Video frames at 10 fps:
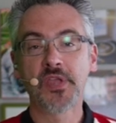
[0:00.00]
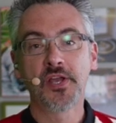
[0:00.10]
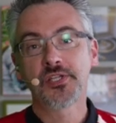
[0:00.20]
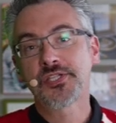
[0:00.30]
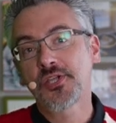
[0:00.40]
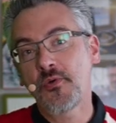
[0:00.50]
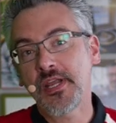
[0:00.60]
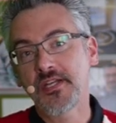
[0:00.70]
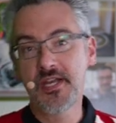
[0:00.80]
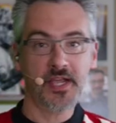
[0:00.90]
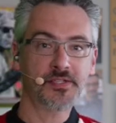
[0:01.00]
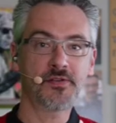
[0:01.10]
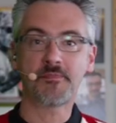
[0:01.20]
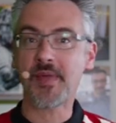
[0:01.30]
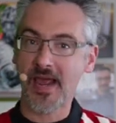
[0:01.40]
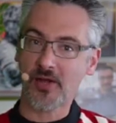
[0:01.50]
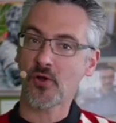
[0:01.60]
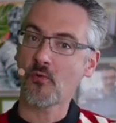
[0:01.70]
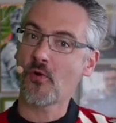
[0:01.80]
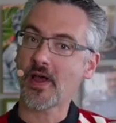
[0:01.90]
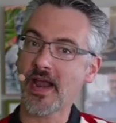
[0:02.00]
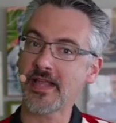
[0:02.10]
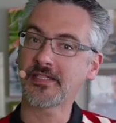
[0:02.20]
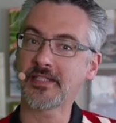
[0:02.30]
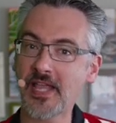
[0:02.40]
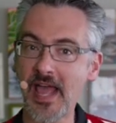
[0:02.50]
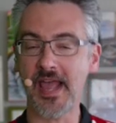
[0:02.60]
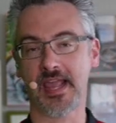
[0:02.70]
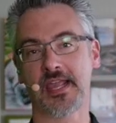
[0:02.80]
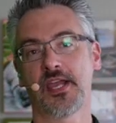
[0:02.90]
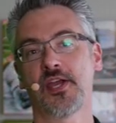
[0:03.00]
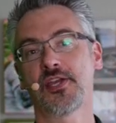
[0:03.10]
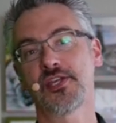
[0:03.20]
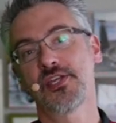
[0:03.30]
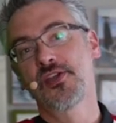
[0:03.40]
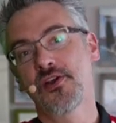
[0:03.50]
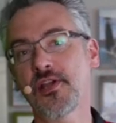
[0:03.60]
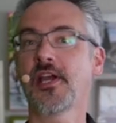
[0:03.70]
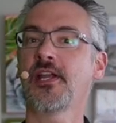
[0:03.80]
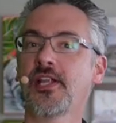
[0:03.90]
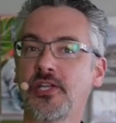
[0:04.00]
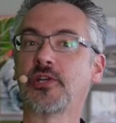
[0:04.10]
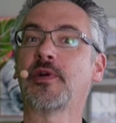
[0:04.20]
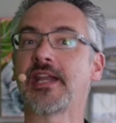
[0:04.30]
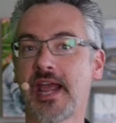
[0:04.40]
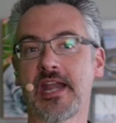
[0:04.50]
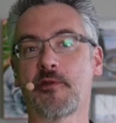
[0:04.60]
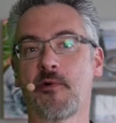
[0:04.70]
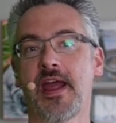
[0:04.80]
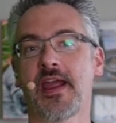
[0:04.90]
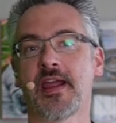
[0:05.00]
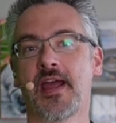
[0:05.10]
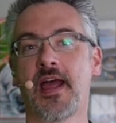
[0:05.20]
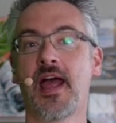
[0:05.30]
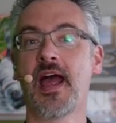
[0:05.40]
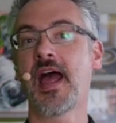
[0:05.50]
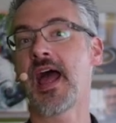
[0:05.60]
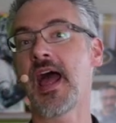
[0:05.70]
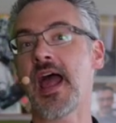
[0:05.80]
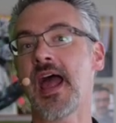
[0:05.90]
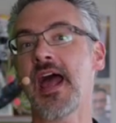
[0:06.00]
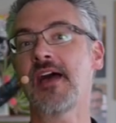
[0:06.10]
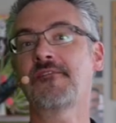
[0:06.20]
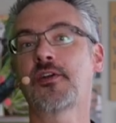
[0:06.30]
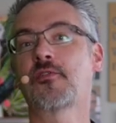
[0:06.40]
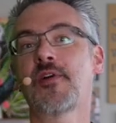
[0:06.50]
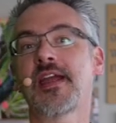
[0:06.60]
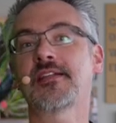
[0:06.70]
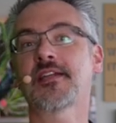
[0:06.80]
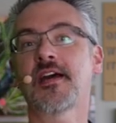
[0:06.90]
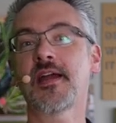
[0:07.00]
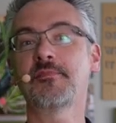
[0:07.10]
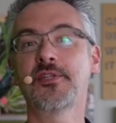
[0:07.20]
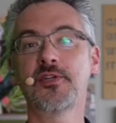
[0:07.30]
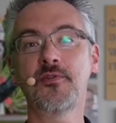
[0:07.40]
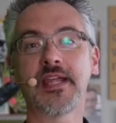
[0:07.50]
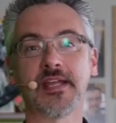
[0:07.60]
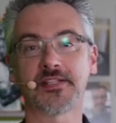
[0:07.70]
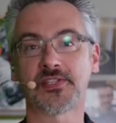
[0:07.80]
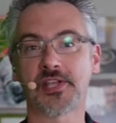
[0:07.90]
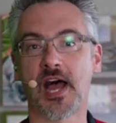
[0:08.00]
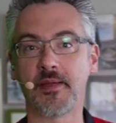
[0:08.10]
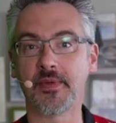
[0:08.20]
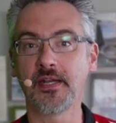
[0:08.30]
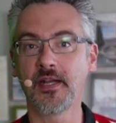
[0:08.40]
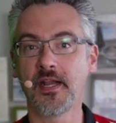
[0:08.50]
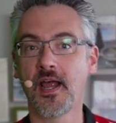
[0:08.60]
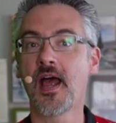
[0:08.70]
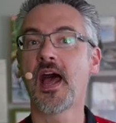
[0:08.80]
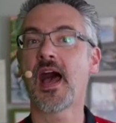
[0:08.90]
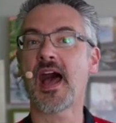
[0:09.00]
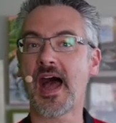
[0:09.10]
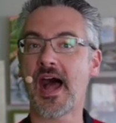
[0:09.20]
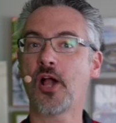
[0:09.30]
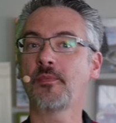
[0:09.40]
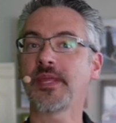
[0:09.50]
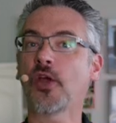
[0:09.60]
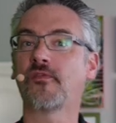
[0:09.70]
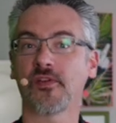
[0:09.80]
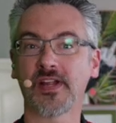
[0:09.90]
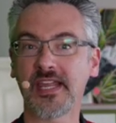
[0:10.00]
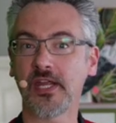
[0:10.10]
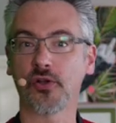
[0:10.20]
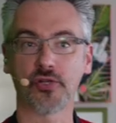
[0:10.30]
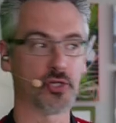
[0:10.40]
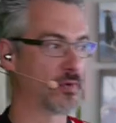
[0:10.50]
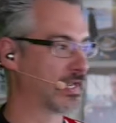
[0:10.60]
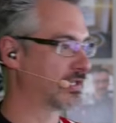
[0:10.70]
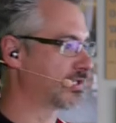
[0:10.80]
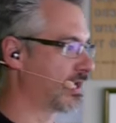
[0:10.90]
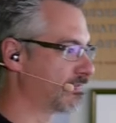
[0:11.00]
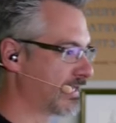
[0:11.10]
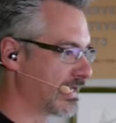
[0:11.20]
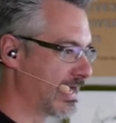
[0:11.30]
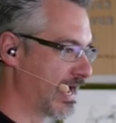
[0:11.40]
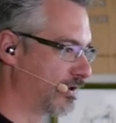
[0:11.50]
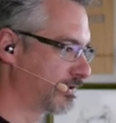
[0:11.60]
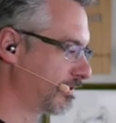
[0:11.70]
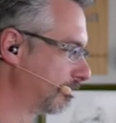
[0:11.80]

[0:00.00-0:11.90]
So it doesn't matter what I say, you're going to do it anyway. Have a great time doing it, Simon. I'll be over here doing something else.